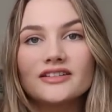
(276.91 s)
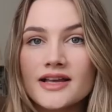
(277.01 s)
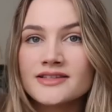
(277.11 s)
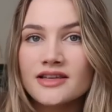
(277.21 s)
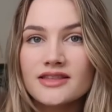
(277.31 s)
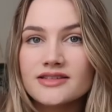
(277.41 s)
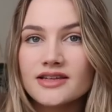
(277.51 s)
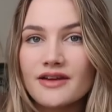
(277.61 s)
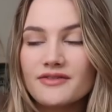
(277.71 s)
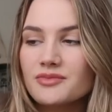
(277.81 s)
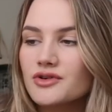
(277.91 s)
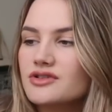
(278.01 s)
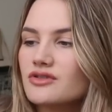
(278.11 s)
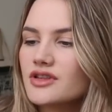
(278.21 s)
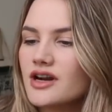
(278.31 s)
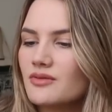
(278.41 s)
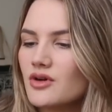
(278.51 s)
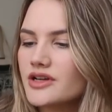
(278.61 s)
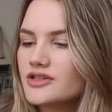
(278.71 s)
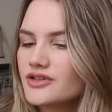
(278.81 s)
I see this in every bookstore that I
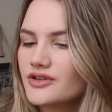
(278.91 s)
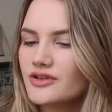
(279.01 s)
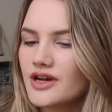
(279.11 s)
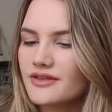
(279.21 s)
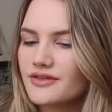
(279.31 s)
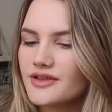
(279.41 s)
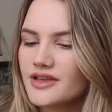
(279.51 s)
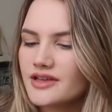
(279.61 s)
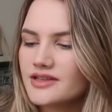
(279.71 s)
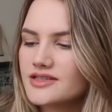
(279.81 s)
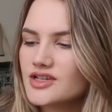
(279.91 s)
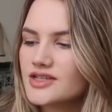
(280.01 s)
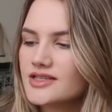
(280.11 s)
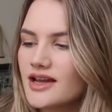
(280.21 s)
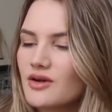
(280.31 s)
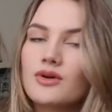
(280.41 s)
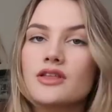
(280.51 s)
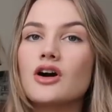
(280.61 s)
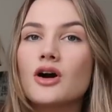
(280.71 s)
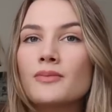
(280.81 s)
walk into. I think it's just like one of
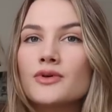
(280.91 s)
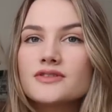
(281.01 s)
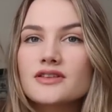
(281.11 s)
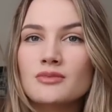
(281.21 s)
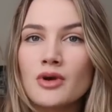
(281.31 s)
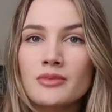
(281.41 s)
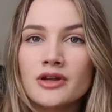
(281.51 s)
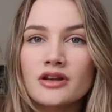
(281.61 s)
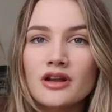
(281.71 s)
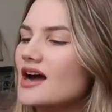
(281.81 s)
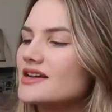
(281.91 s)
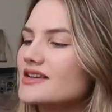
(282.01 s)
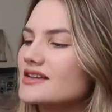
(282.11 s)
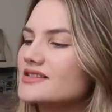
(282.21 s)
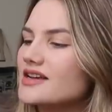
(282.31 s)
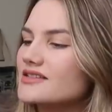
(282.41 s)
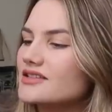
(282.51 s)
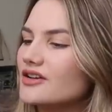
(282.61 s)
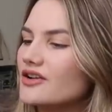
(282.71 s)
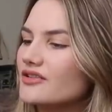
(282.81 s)
the hot books at the moment. Isaac stands
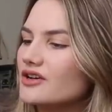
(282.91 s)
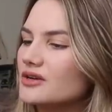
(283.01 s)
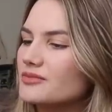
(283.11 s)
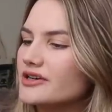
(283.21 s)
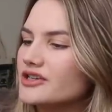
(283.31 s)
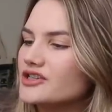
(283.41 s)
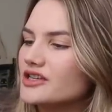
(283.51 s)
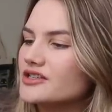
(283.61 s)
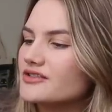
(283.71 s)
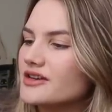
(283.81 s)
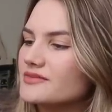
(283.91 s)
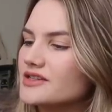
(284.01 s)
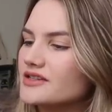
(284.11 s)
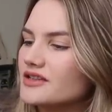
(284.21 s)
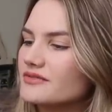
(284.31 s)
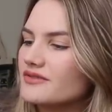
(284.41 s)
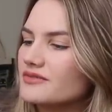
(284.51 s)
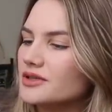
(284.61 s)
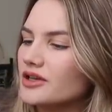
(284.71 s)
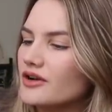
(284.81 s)
alone on a bridge and screams into the river
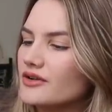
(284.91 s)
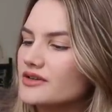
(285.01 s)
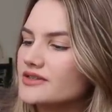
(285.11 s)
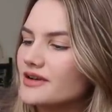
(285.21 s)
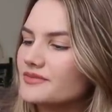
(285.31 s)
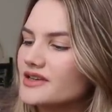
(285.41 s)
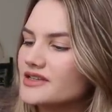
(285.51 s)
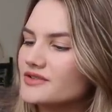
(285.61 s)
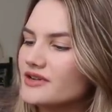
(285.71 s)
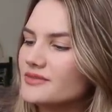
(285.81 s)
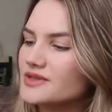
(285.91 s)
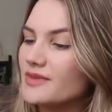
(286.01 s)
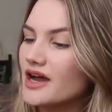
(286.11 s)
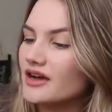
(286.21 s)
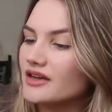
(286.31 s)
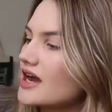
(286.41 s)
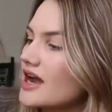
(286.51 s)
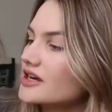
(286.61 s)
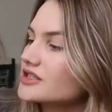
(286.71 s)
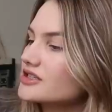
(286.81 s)
below. Something screams back. I
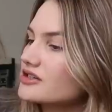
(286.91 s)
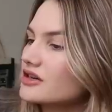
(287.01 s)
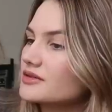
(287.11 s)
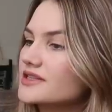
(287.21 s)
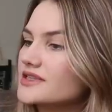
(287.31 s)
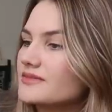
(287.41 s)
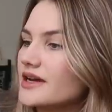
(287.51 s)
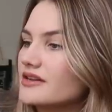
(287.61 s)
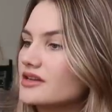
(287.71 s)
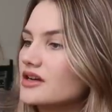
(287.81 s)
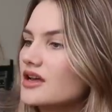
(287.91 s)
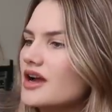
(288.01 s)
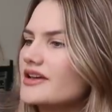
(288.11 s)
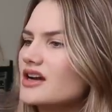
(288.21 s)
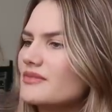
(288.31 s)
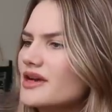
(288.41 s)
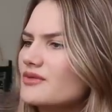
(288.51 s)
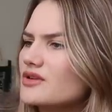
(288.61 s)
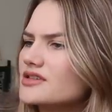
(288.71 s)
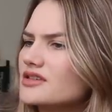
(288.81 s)
actually don't know what this is about either. A young man
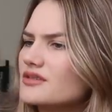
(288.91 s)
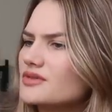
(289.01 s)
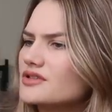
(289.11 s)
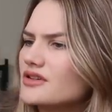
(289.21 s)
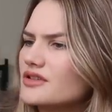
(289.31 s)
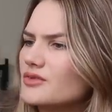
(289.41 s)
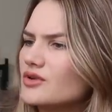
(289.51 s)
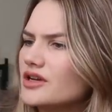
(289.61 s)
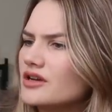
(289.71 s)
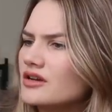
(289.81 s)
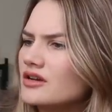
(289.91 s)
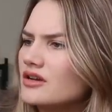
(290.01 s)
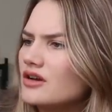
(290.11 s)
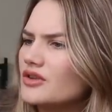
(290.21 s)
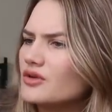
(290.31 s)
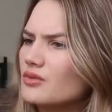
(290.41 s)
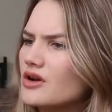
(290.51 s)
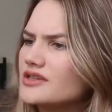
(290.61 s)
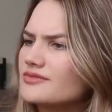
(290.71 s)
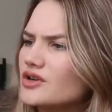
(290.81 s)
man walks into the woods on the morning, on the
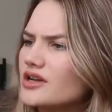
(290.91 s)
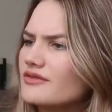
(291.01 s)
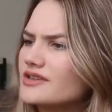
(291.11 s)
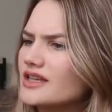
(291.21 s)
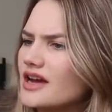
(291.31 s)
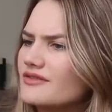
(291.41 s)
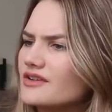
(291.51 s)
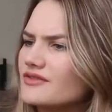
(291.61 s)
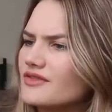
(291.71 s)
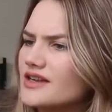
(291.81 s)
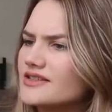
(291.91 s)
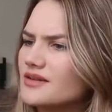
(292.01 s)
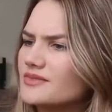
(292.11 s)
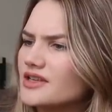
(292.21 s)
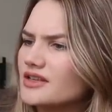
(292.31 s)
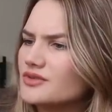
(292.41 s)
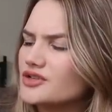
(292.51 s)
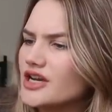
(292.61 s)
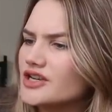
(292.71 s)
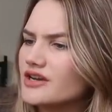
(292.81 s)
worst morning of his life and finds something that will
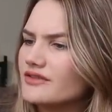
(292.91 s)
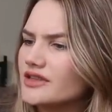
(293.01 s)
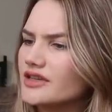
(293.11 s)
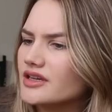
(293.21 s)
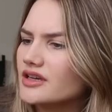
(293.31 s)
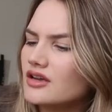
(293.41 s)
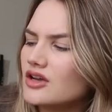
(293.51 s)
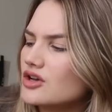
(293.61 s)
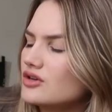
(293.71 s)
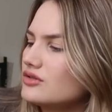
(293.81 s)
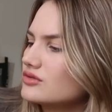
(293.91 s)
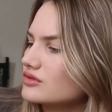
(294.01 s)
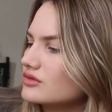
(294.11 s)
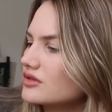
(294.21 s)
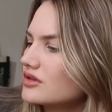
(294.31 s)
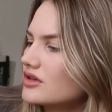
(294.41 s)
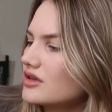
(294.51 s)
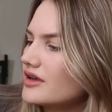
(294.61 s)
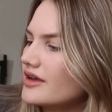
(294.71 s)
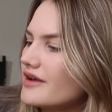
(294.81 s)
change everything. Cool.
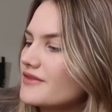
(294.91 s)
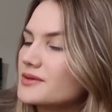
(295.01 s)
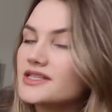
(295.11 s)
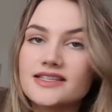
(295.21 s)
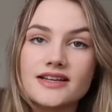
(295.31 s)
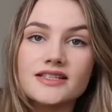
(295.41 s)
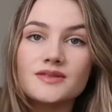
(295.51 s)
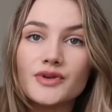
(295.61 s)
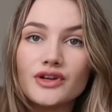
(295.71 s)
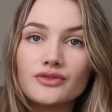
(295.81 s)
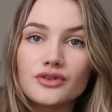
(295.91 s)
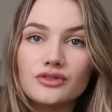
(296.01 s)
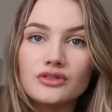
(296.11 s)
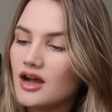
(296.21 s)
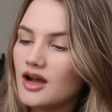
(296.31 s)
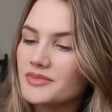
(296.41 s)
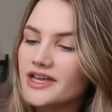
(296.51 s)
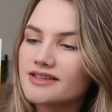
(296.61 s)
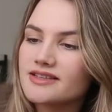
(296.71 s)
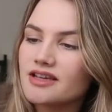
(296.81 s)
Everyone said it's beautiful. I'm
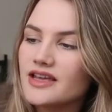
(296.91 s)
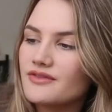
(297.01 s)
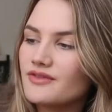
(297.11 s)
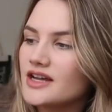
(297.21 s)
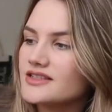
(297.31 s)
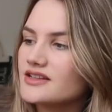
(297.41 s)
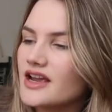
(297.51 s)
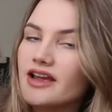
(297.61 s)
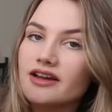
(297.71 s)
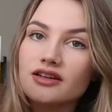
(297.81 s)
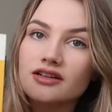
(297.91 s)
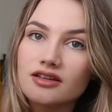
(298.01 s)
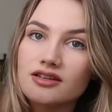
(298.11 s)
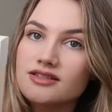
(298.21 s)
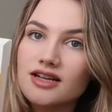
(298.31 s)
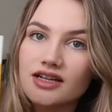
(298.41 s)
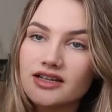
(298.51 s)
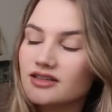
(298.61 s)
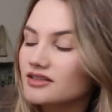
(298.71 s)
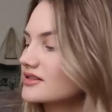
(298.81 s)
guessing he finds an egg. Stunning.